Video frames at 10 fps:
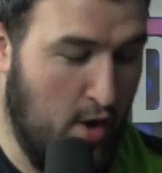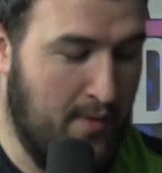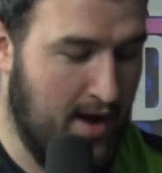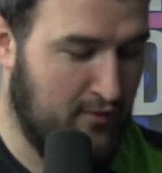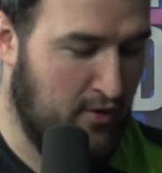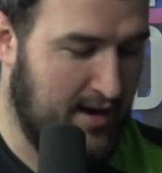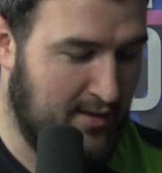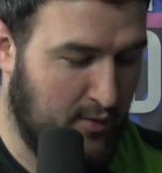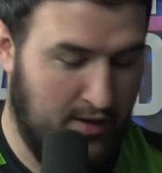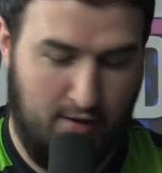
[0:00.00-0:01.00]
Pot of Greed
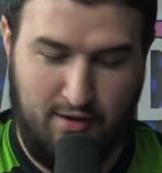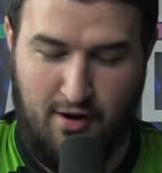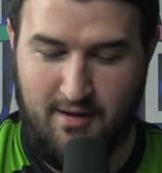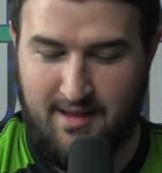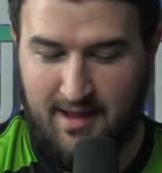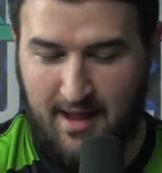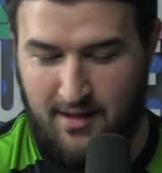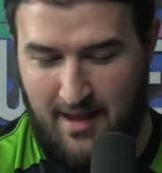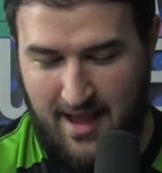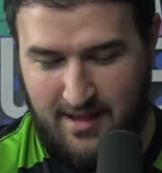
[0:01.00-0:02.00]
is one of those cards that
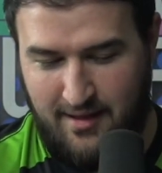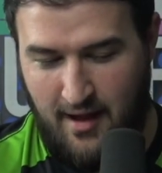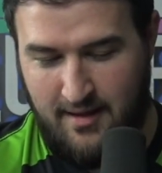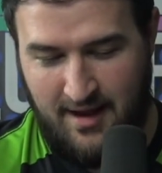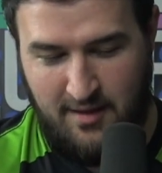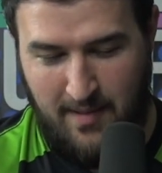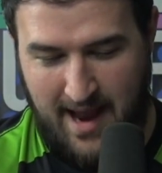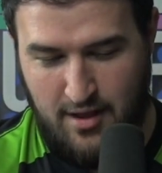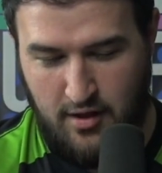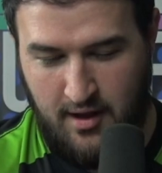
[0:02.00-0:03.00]
it sucks that it's
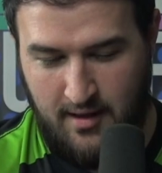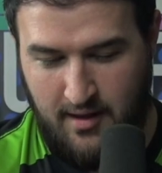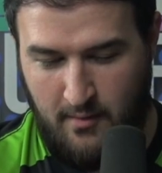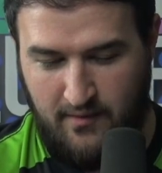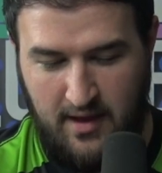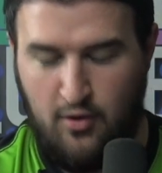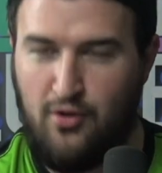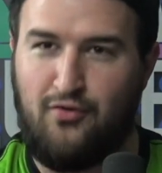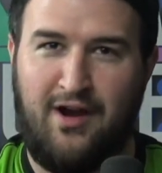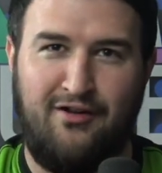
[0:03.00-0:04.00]
banned just because some of the
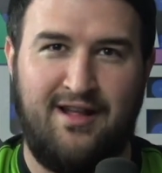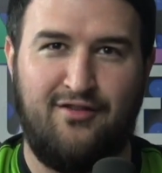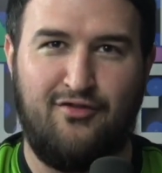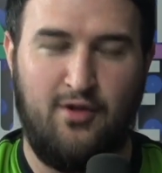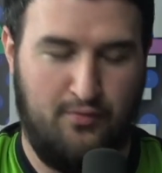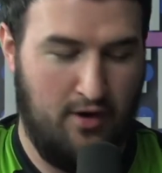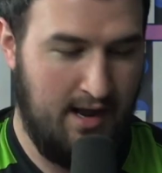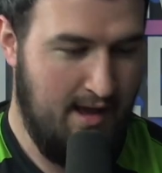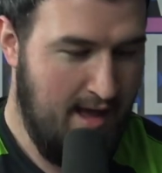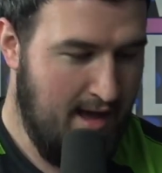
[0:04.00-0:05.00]
cooler rarities are so
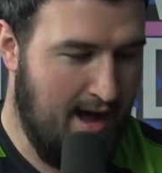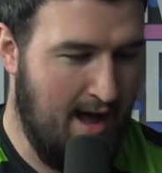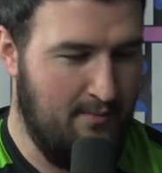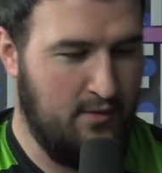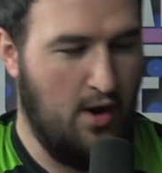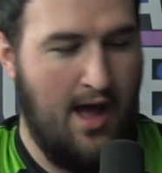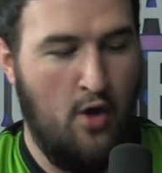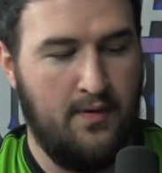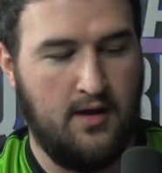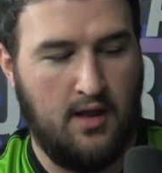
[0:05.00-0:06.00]
pretty. I
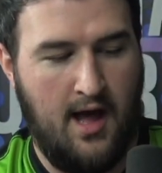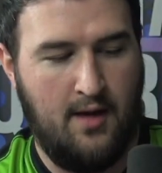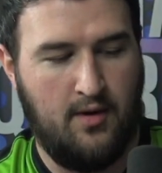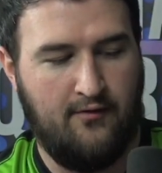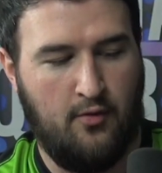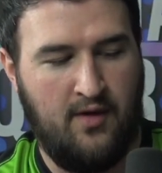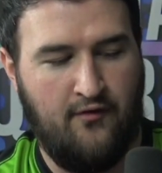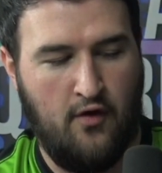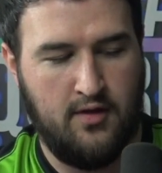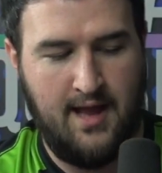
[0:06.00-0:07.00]
opened a lot whenever we
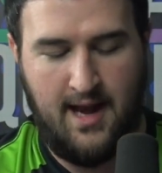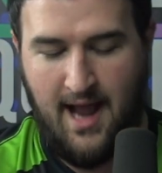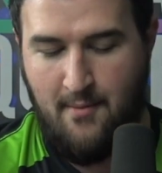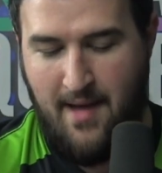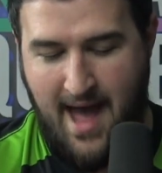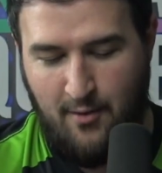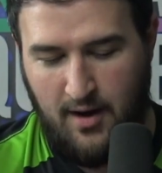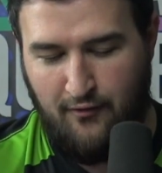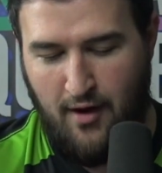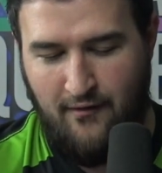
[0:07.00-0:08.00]
first kind of got back,
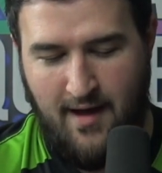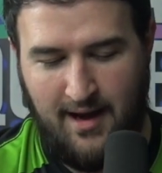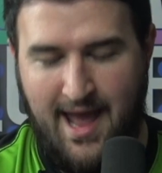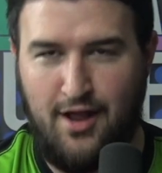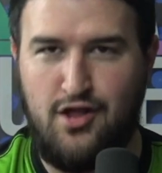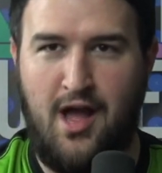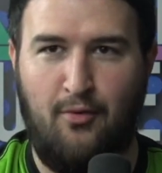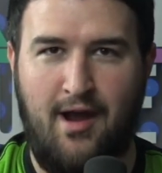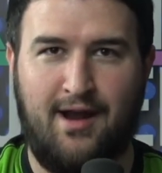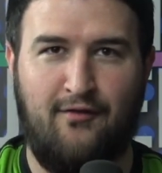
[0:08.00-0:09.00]
whenever I finally had a job
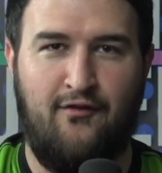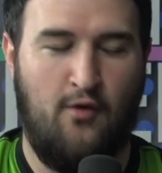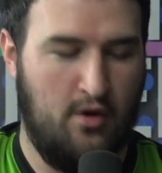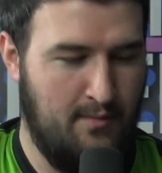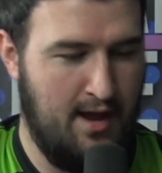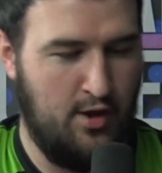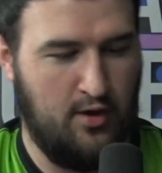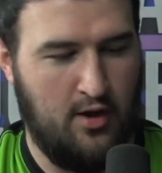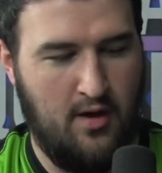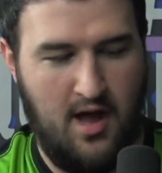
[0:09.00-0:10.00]
where I could afford my
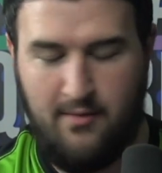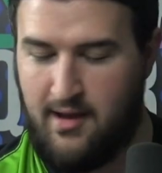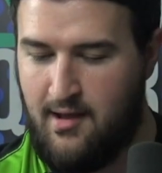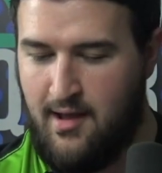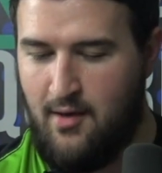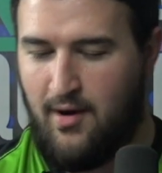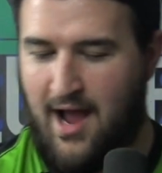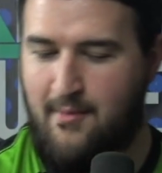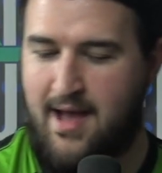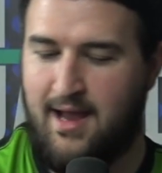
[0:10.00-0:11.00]
Yu-Gi-Oh! Hobby. When I
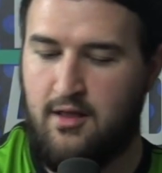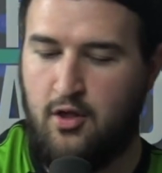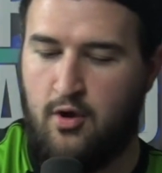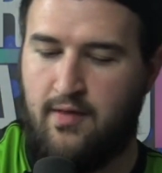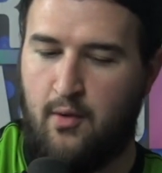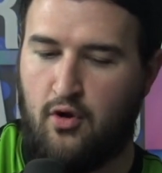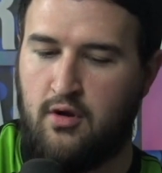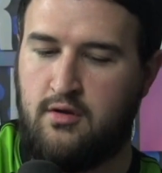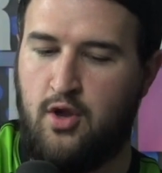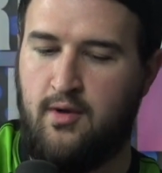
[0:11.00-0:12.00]
got back into it, they were
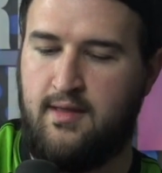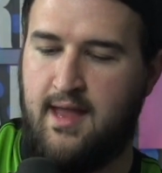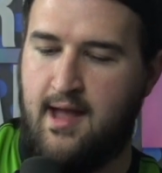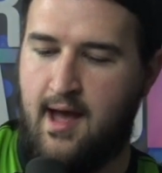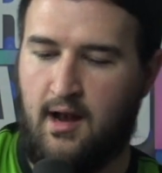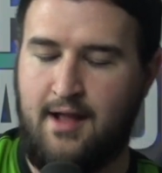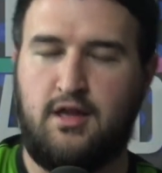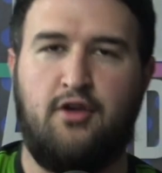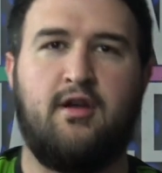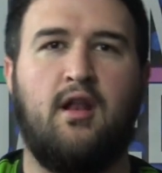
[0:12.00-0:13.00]
doing the
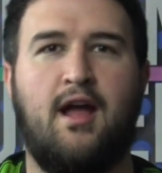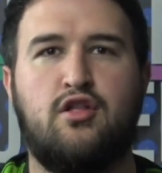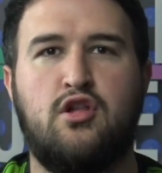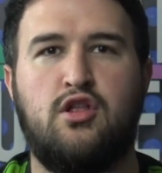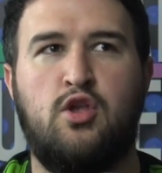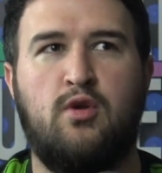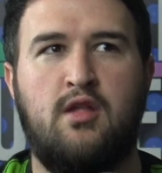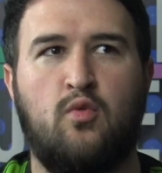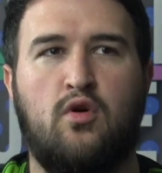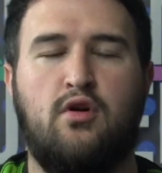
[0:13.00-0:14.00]
Legendary Collection
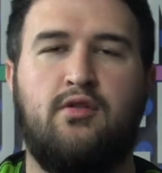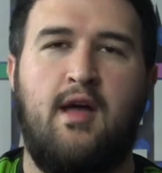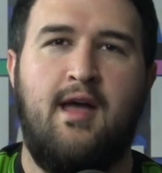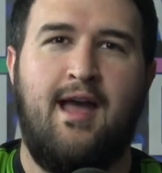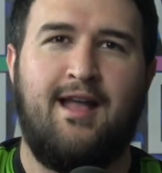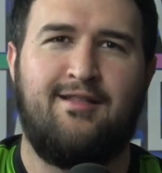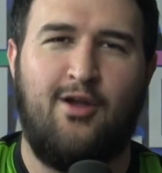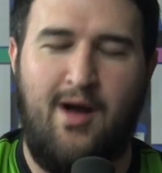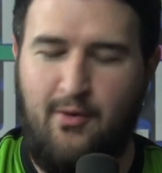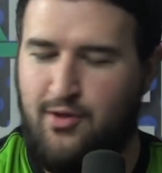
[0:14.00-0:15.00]
Yugi's World, and
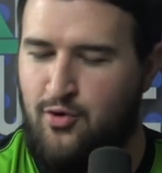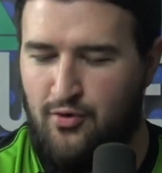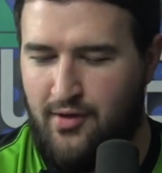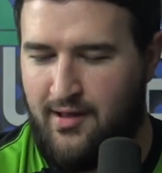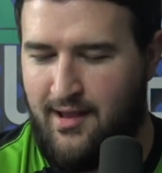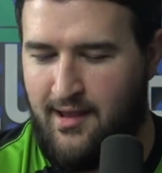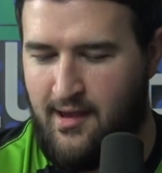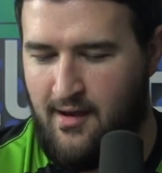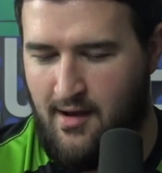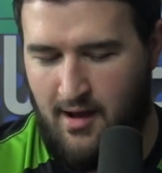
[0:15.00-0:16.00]
so it was cool
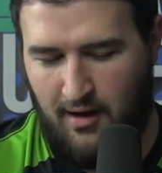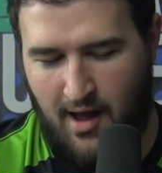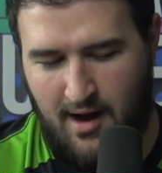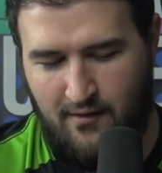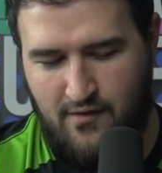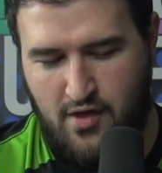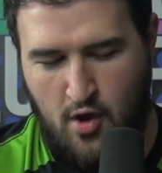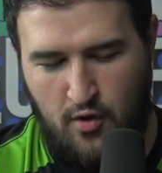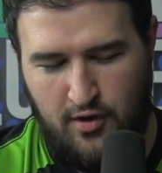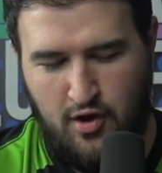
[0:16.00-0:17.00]
seeing a lot of
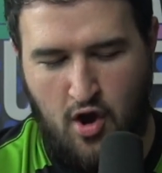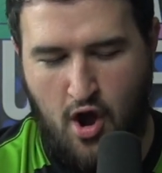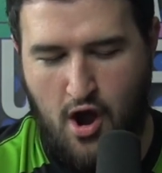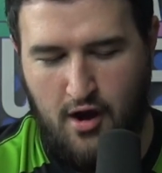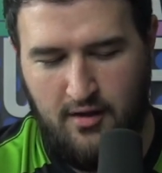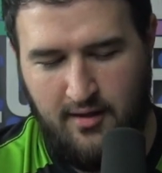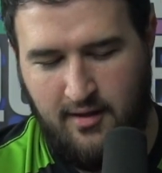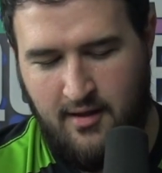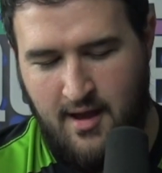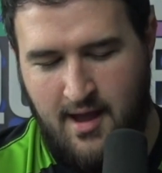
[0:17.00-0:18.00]
those
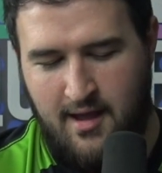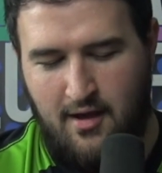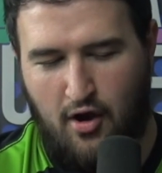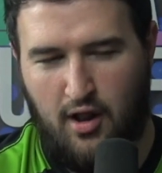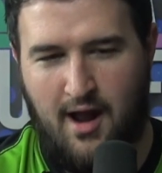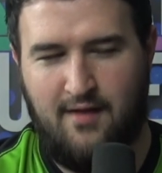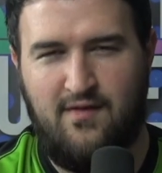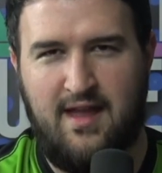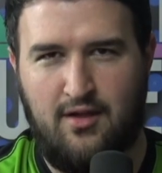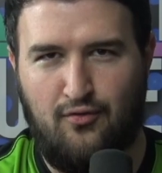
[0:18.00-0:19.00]
cards or a lot
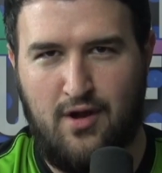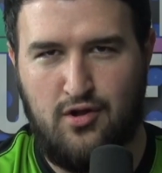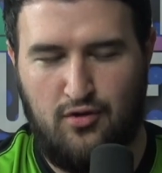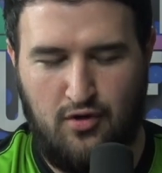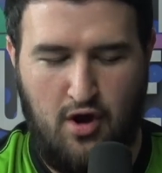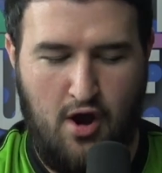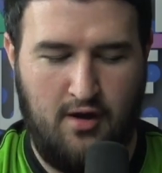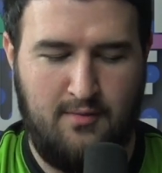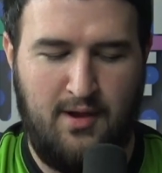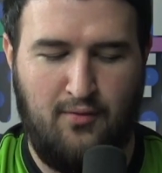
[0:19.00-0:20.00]
of these original
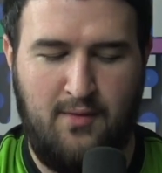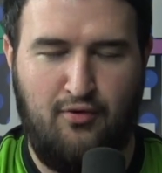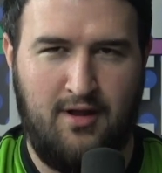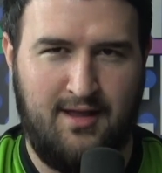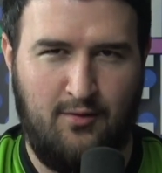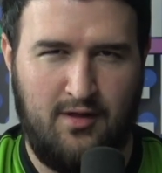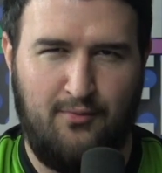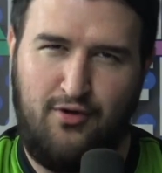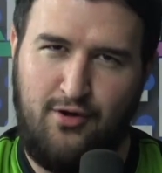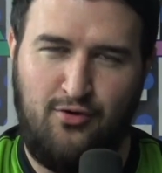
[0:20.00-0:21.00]
cards be reprinted with
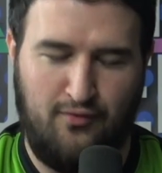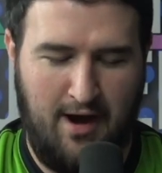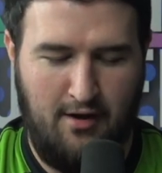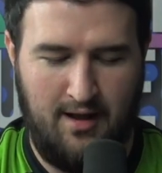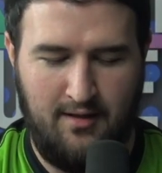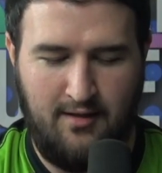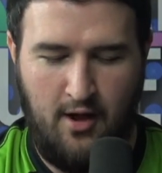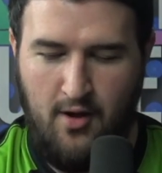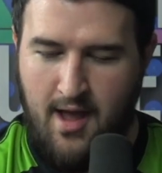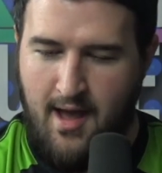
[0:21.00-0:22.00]
some pretty cool rarities.
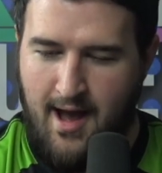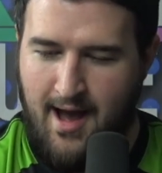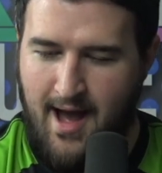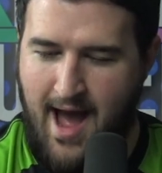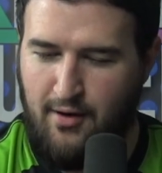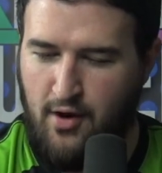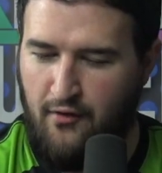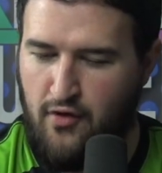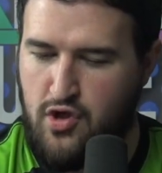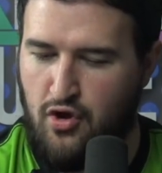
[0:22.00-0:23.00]
So I don't
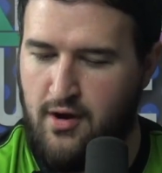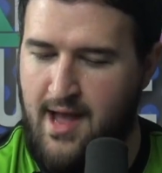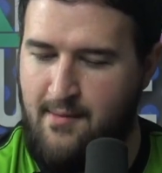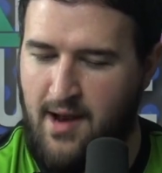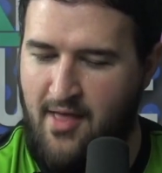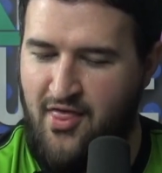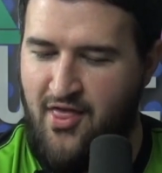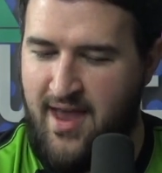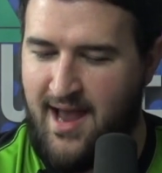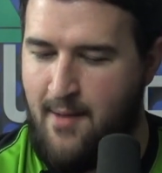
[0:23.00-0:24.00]
know for sure yet, but I
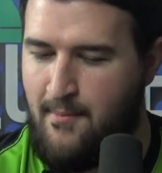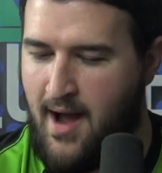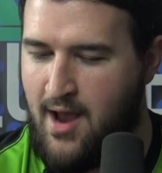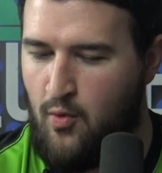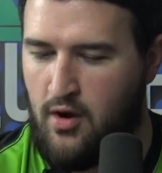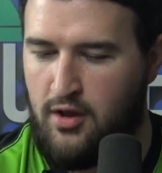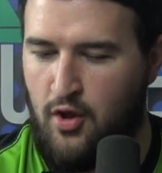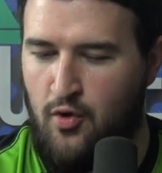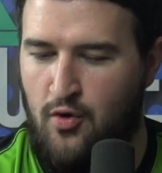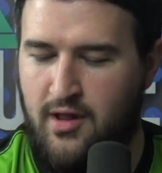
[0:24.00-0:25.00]
think I might want to
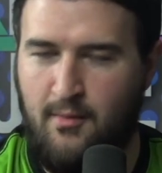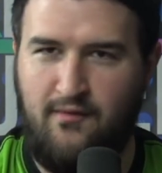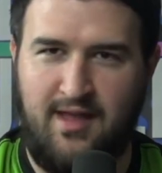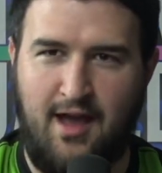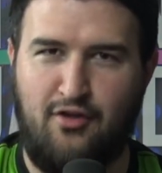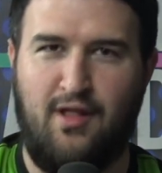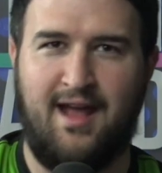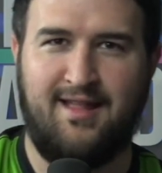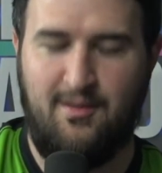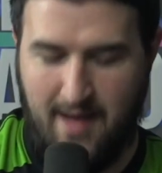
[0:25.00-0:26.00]
do some of the other
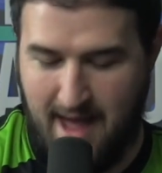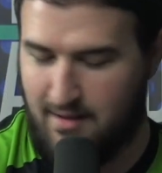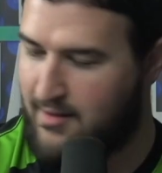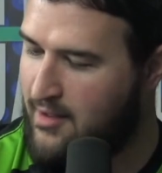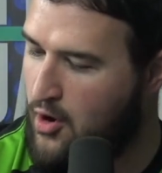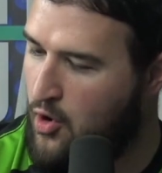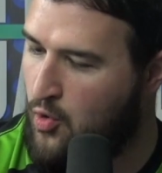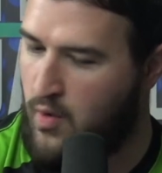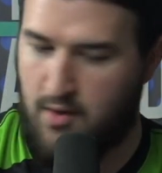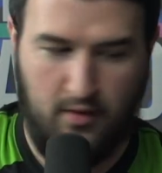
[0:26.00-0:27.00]
legacy packs, so
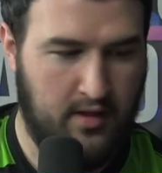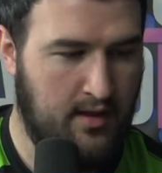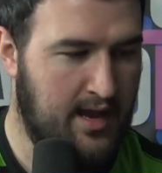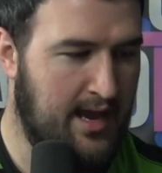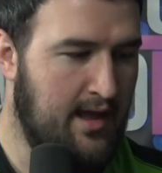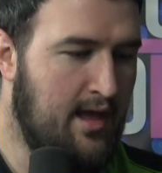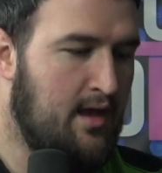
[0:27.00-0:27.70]
we will see.